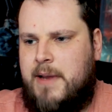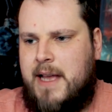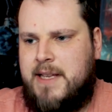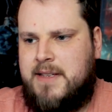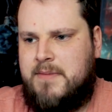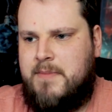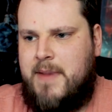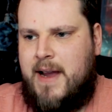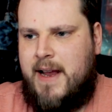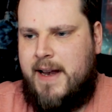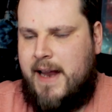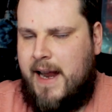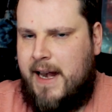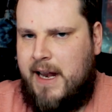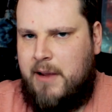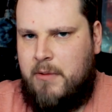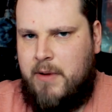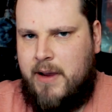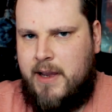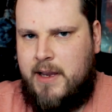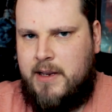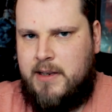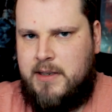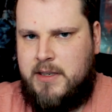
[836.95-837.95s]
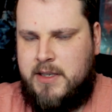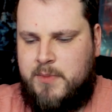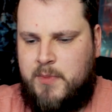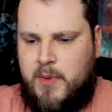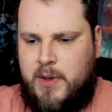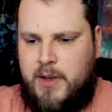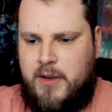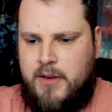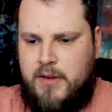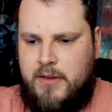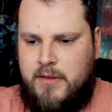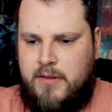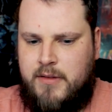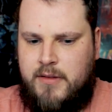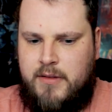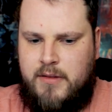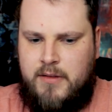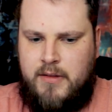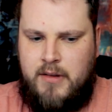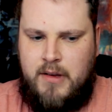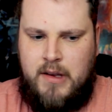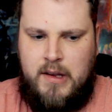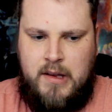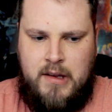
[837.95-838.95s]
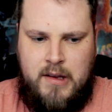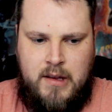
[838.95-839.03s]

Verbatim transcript: S-Man anyway, just because